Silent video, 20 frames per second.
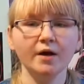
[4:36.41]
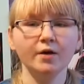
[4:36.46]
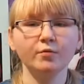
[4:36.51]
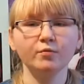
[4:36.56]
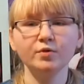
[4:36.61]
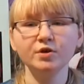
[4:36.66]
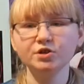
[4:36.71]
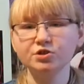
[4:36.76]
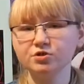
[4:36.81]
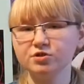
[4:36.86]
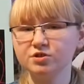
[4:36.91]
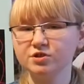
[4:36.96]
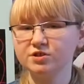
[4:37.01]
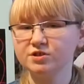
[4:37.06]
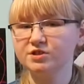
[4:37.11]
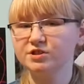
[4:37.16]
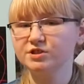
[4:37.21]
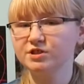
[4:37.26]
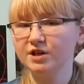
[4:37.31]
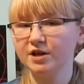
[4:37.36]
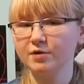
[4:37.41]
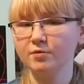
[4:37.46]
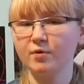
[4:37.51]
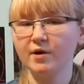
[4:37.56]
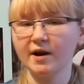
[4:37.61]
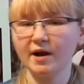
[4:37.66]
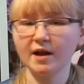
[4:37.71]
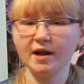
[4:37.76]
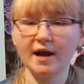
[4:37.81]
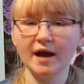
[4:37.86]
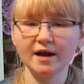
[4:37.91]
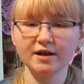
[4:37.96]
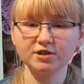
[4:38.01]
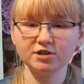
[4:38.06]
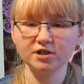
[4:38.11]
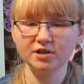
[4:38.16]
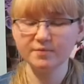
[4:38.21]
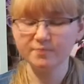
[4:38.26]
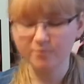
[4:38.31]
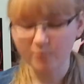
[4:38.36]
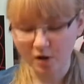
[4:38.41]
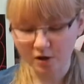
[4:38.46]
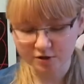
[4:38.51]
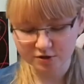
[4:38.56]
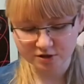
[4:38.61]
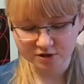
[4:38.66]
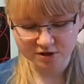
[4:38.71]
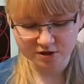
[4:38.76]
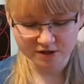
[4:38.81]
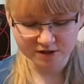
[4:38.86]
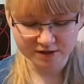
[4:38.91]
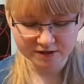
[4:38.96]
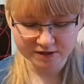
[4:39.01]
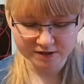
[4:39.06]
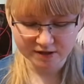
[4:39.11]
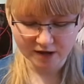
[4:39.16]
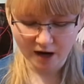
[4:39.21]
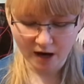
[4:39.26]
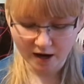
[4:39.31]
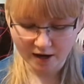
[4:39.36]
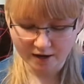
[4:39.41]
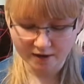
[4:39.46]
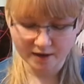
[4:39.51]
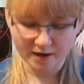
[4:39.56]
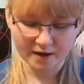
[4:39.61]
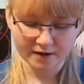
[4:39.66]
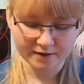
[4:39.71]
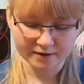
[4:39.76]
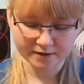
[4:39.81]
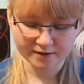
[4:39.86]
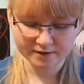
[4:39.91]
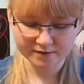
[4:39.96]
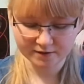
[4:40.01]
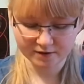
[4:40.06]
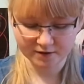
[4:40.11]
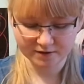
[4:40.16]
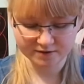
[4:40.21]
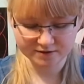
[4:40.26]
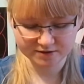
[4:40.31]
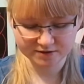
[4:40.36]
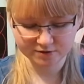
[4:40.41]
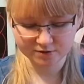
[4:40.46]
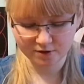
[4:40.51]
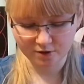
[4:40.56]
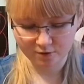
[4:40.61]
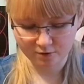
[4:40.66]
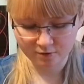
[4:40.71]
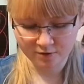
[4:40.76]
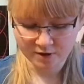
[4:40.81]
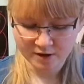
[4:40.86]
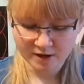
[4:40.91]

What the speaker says: we should see what I actually bought in Ireland, because, you know,